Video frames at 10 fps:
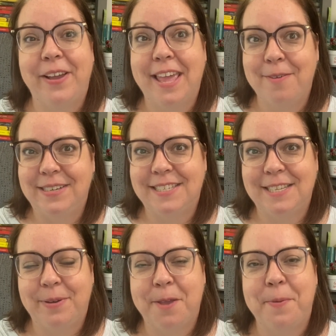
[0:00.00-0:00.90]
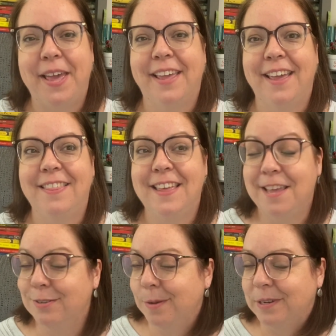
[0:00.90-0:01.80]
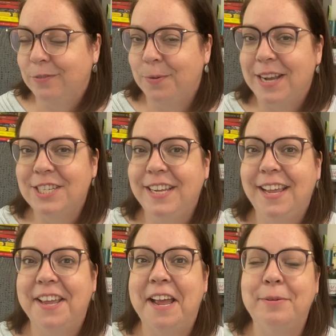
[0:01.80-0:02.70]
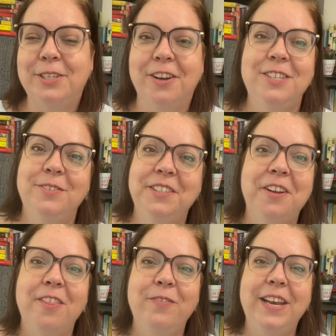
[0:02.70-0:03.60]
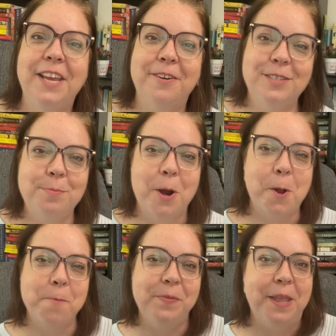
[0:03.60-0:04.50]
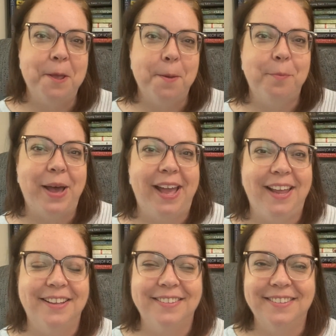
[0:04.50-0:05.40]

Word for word: I can't wait to see what you pick. Thank you so much for watching, and I will talk to you in another video tomorrow. Bye.